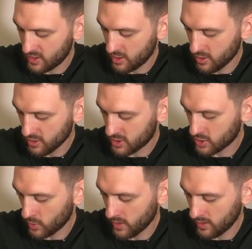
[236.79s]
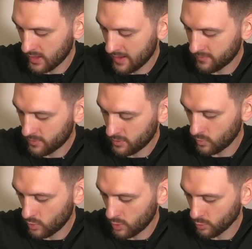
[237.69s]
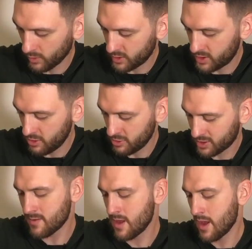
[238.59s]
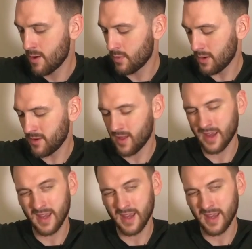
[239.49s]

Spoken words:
your soil level will reduce probably like